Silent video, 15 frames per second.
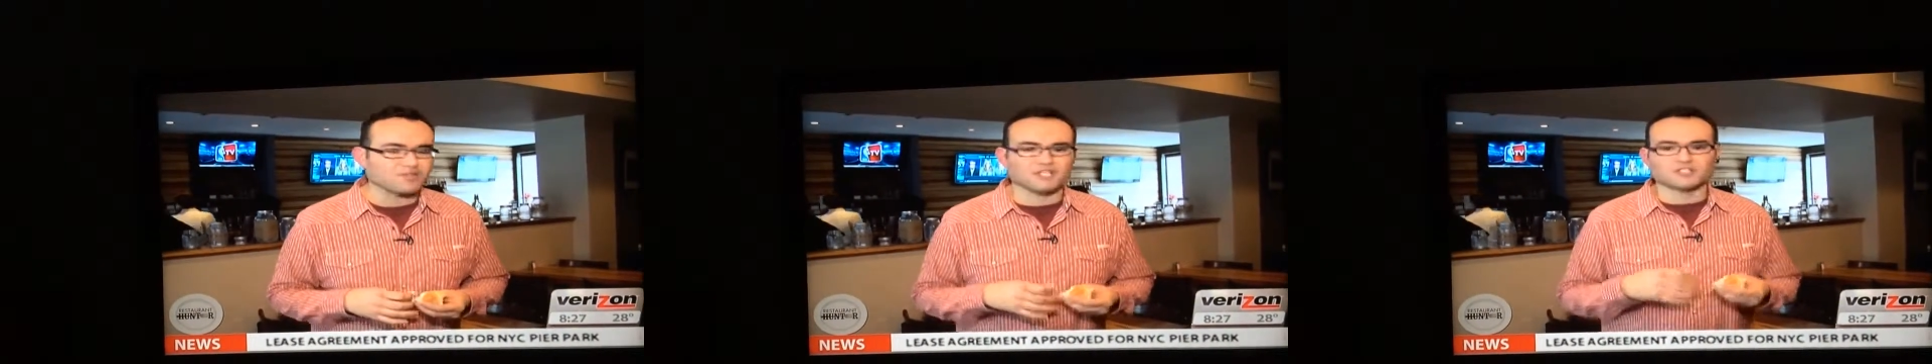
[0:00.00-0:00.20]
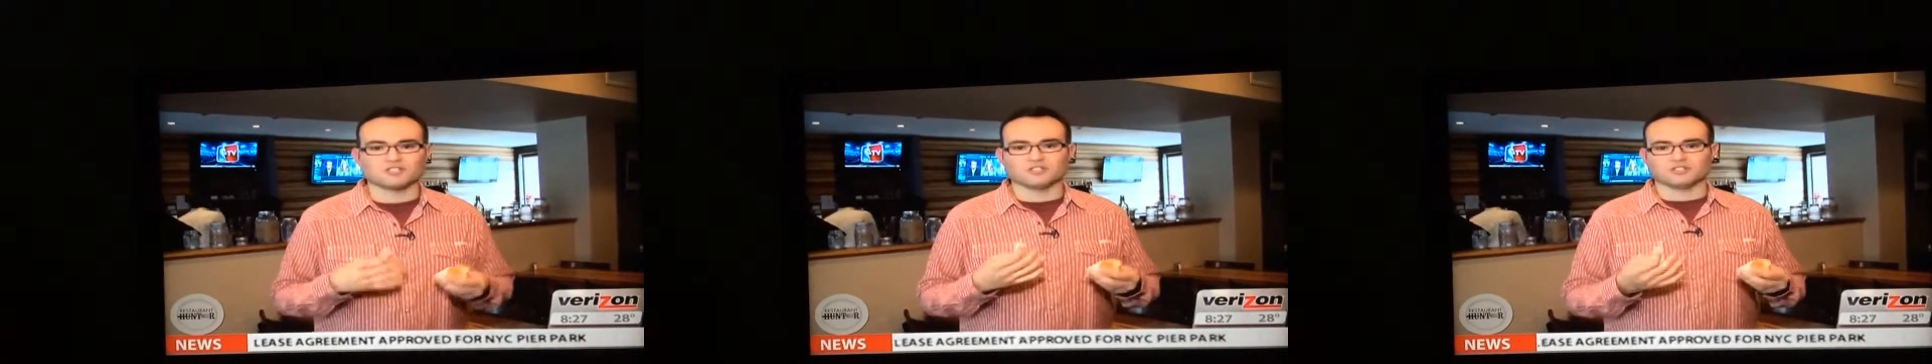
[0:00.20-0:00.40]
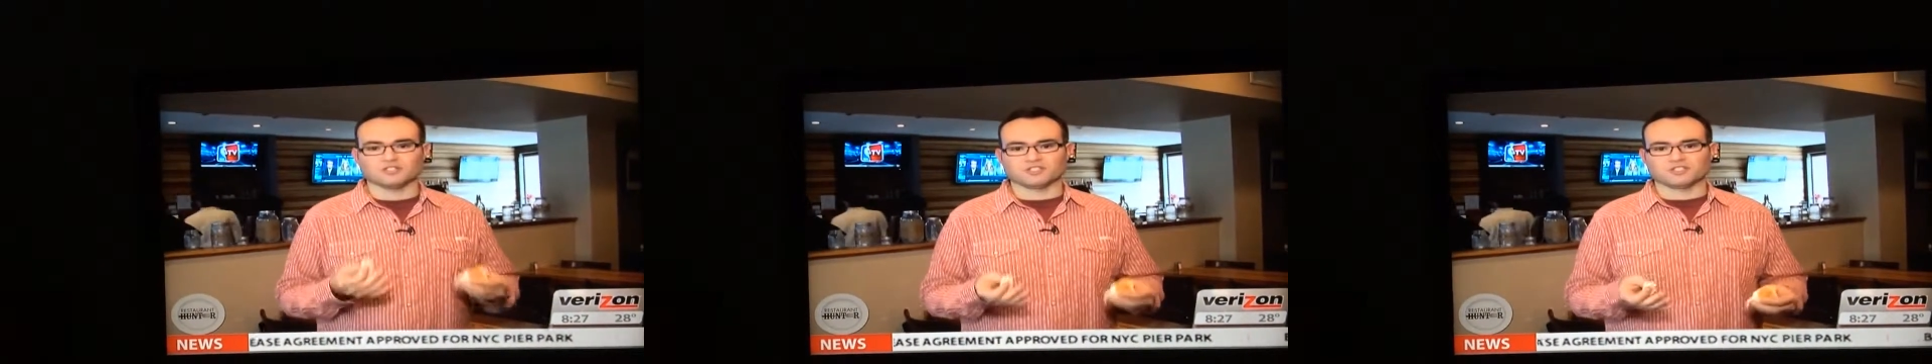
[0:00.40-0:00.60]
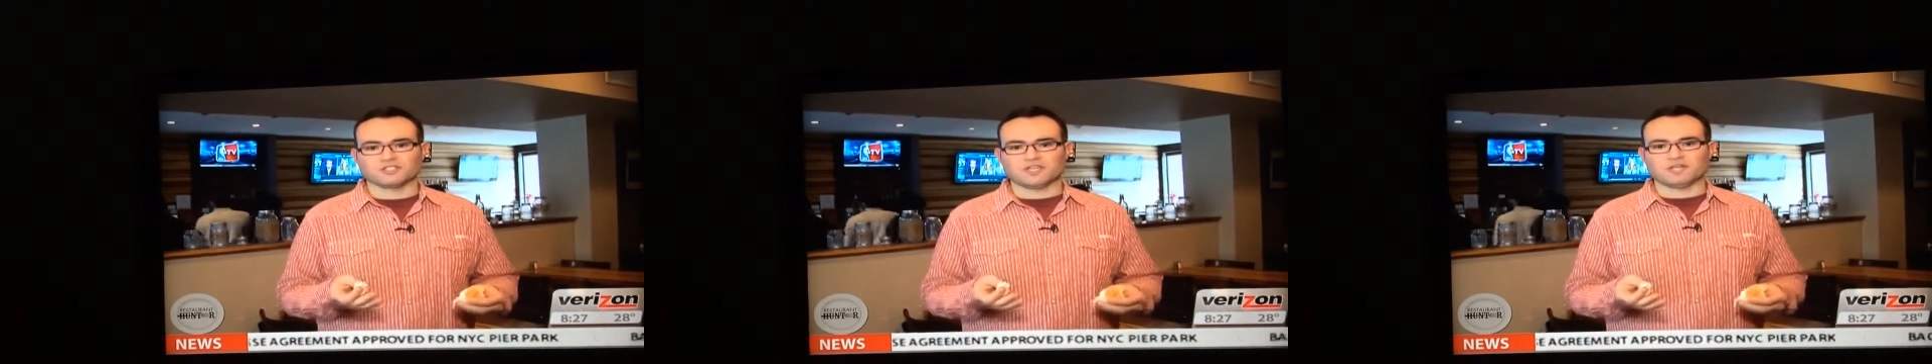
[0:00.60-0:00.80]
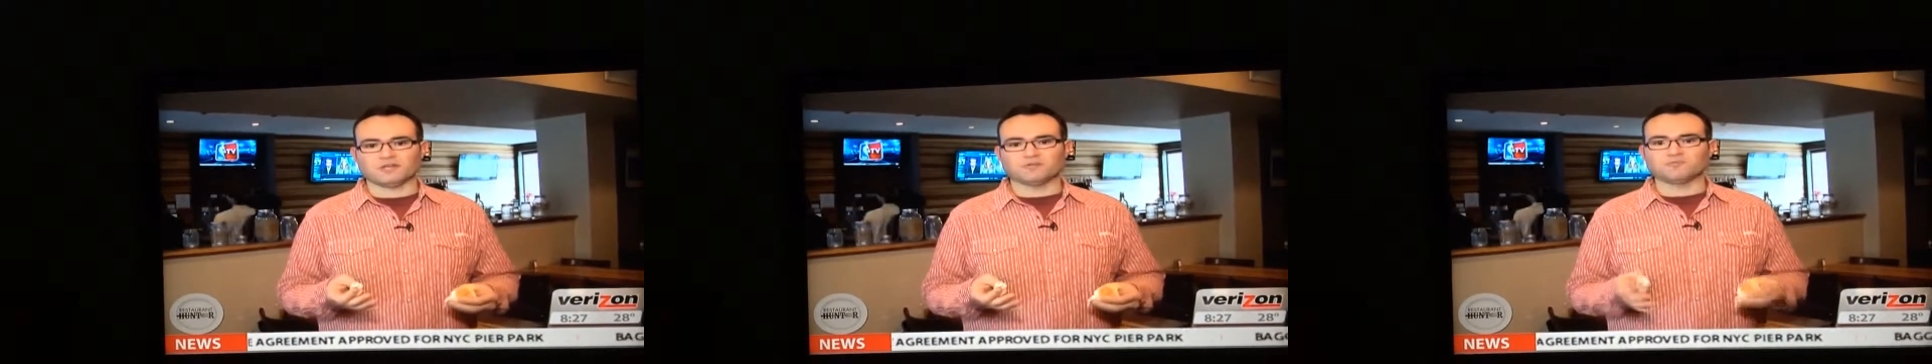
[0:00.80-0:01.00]
if it gets a little
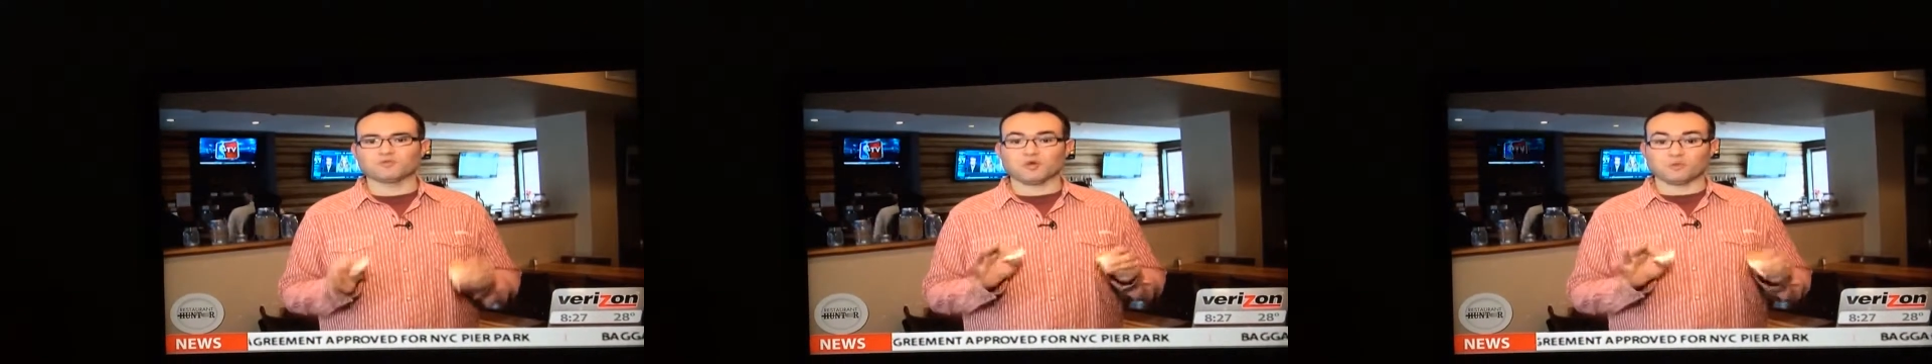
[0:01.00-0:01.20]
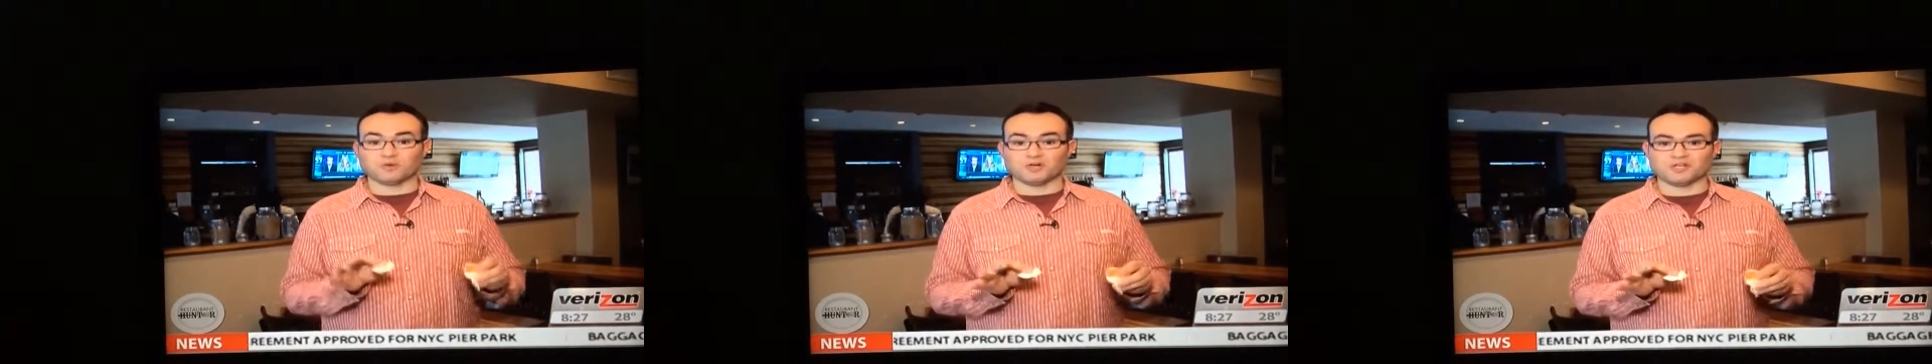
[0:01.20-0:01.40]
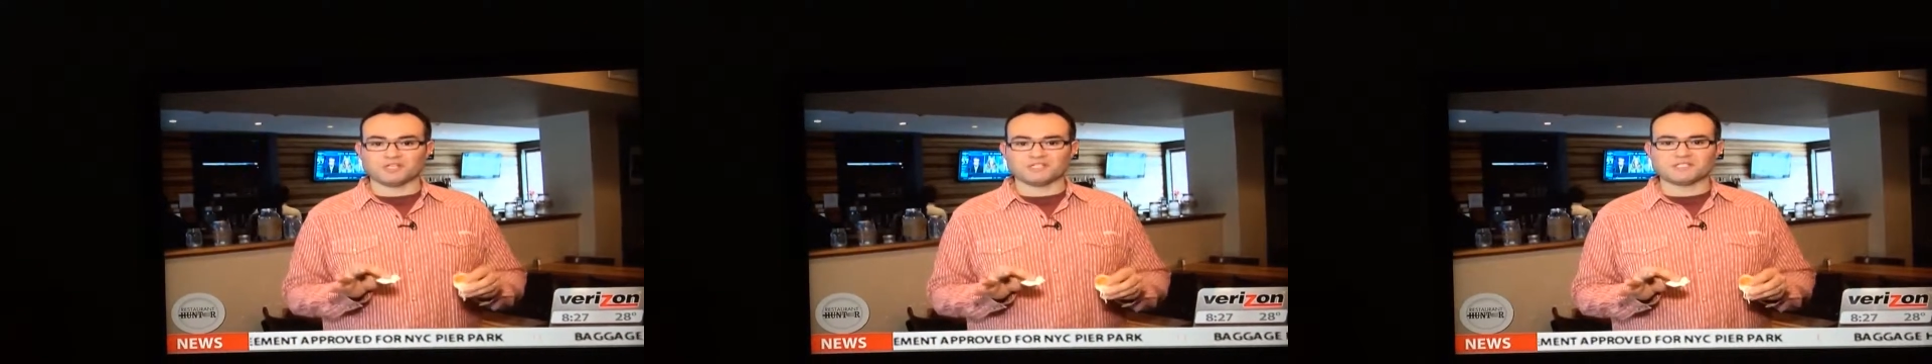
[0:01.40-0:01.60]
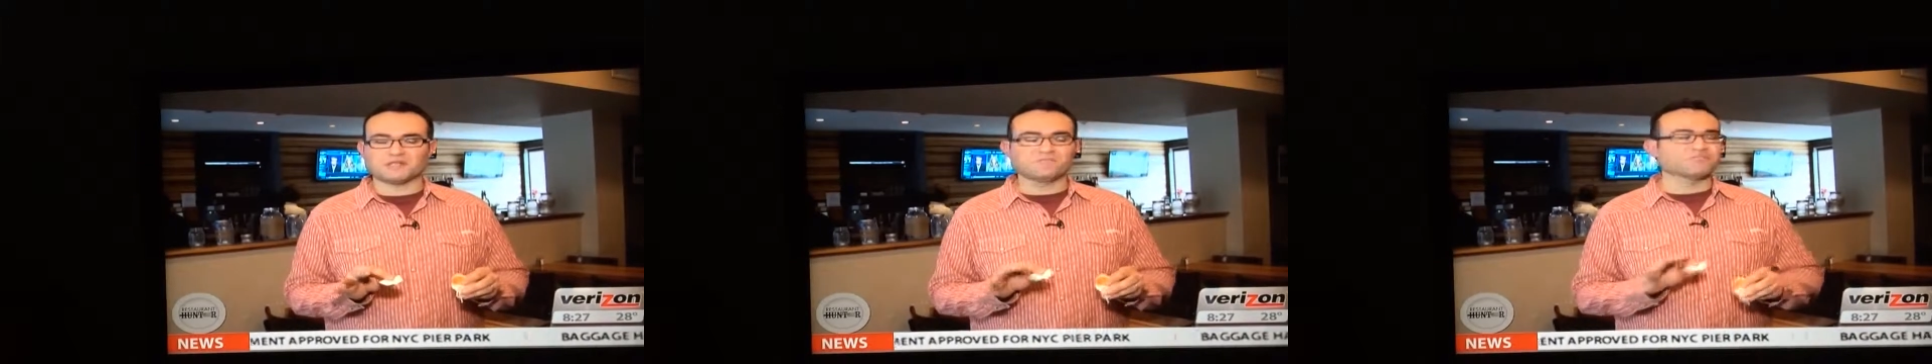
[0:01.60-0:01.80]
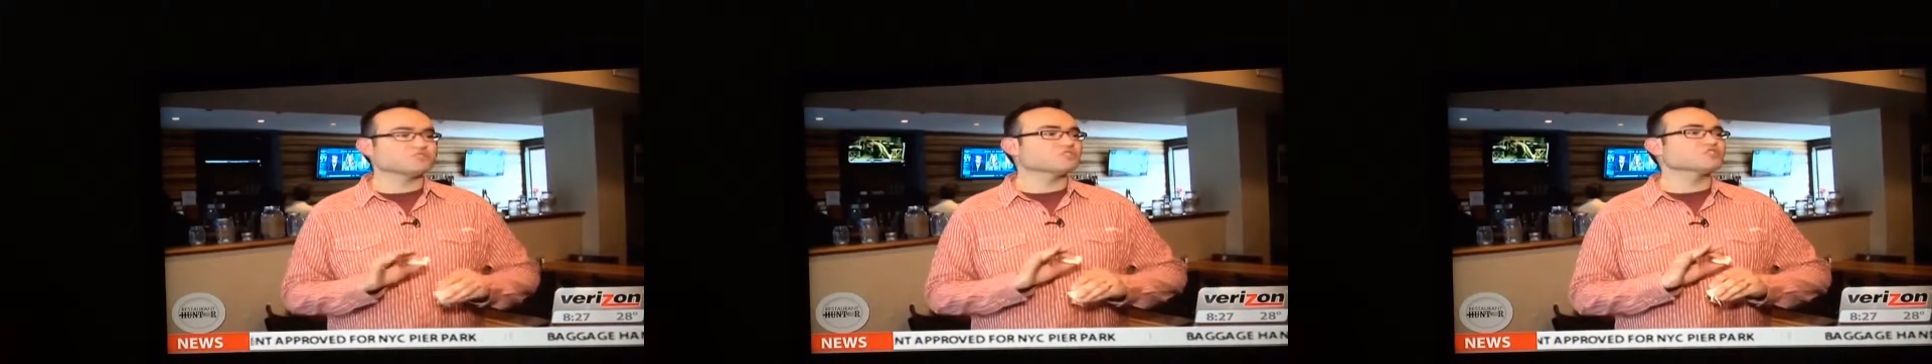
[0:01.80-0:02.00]
stale, no
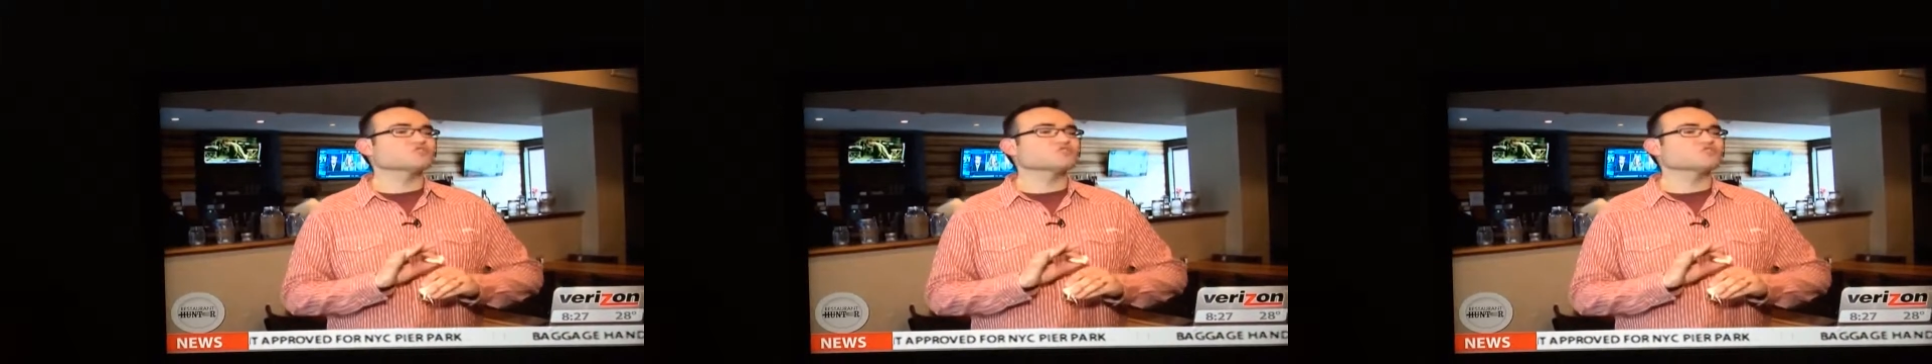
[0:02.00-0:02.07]
worries.